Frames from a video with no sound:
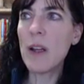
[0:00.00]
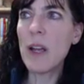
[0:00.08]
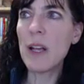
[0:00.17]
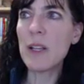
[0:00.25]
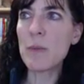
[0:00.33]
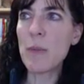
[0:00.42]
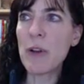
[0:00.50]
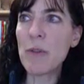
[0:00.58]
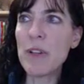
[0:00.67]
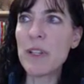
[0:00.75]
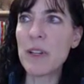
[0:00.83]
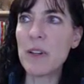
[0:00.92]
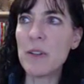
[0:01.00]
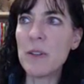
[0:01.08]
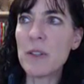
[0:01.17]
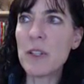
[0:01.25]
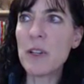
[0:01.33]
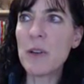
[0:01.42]
as my
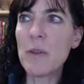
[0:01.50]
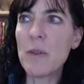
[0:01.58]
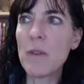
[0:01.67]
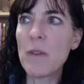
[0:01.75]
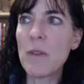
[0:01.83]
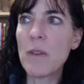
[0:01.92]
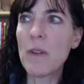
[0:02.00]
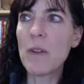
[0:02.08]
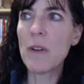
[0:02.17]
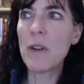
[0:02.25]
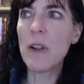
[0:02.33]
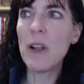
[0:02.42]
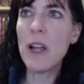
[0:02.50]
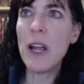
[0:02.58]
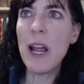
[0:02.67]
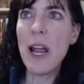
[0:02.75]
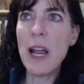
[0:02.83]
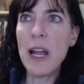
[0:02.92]
result.
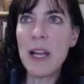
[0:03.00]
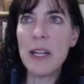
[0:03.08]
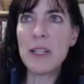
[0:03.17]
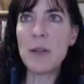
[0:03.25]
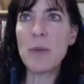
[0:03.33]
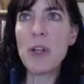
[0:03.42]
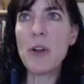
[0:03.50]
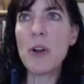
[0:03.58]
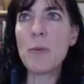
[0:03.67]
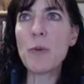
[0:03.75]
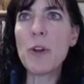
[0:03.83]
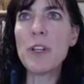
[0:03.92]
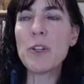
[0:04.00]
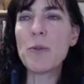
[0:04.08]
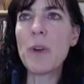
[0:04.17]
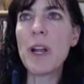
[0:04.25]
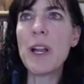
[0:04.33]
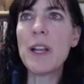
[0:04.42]
And up here I'm going to
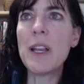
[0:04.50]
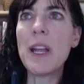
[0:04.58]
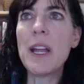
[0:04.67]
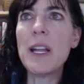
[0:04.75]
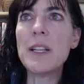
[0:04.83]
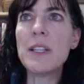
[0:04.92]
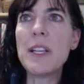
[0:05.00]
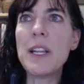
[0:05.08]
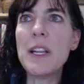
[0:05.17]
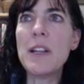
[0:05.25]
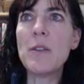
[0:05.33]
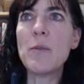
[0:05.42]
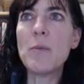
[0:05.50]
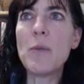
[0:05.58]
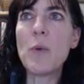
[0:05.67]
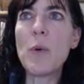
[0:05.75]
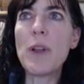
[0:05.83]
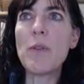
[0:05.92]
write
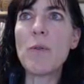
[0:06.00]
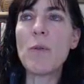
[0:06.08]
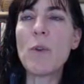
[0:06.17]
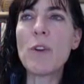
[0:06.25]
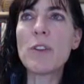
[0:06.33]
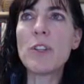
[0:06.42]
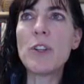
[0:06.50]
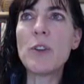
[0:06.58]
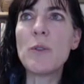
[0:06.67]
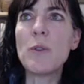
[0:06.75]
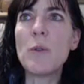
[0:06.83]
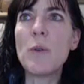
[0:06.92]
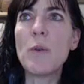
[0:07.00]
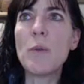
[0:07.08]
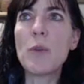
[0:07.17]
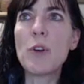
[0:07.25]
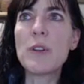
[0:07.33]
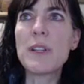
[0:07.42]

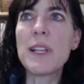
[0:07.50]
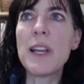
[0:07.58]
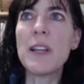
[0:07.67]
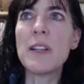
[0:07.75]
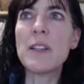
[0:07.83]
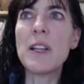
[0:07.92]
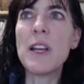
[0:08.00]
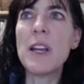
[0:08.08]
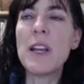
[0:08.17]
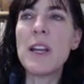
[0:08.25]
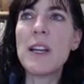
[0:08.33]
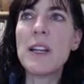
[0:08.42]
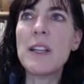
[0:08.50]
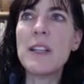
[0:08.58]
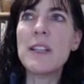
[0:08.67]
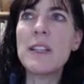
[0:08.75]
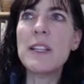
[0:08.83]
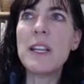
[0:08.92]
18.42%
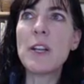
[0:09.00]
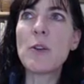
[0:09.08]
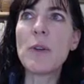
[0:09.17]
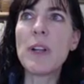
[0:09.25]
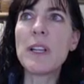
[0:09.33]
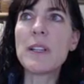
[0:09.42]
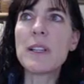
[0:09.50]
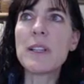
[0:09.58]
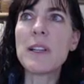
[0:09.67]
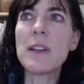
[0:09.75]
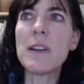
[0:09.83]
decrease.